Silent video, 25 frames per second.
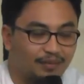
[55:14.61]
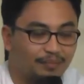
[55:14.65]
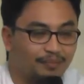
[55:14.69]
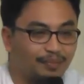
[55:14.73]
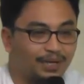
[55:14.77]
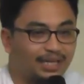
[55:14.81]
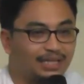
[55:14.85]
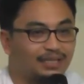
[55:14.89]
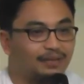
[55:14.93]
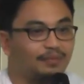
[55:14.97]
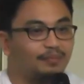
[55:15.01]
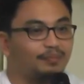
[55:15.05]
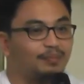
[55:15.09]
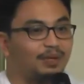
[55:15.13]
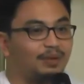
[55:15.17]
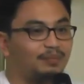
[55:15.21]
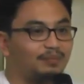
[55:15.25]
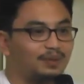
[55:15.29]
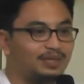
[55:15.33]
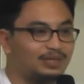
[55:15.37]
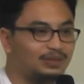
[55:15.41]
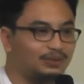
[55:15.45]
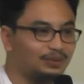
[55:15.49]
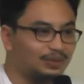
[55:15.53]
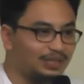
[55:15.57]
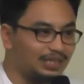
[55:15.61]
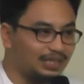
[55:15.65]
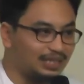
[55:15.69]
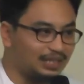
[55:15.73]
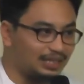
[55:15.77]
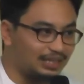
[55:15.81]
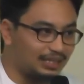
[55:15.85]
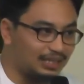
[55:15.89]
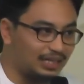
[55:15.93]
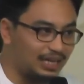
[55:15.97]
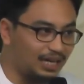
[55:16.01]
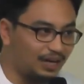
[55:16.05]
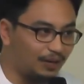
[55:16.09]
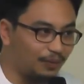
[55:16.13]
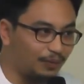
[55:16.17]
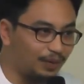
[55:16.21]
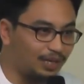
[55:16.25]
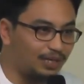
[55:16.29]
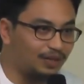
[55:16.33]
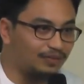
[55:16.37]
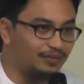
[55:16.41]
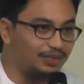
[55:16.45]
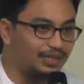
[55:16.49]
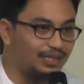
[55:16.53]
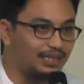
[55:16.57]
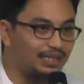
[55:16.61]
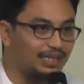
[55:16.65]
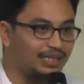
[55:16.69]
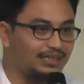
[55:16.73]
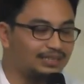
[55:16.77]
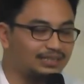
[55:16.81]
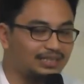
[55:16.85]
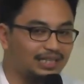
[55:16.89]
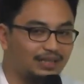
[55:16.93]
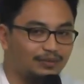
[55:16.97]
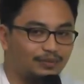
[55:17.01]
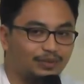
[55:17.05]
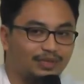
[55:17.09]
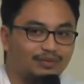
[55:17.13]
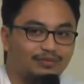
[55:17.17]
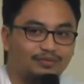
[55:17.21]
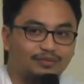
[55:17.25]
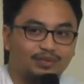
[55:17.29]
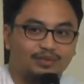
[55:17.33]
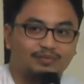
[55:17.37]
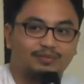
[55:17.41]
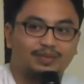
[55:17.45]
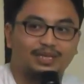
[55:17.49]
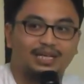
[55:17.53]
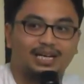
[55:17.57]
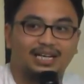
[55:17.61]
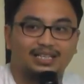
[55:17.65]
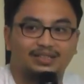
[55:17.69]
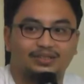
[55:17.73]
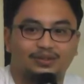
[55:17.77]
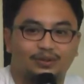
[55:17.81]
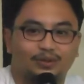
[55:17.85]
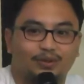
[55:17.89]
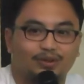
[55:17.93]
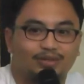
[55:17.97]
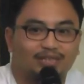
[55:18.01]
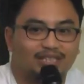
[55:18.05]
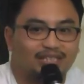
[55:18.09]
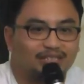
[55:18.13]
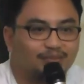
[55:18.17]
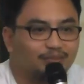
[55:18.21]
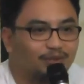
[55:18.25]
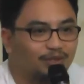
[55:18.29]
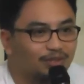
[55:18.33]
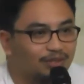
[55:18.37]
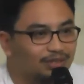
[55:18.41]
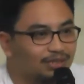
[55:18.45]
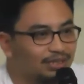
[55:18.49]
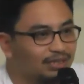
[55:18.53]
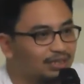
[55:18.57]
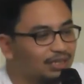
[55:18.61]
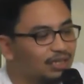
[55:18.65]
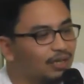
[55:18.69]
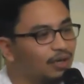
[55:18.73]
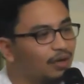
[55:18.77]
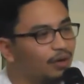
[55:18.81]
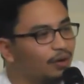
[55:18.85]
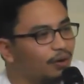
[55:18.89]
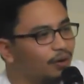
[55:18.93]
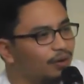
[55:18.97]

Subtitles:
But people today, now, one of the things that we've begun to notice, because they say,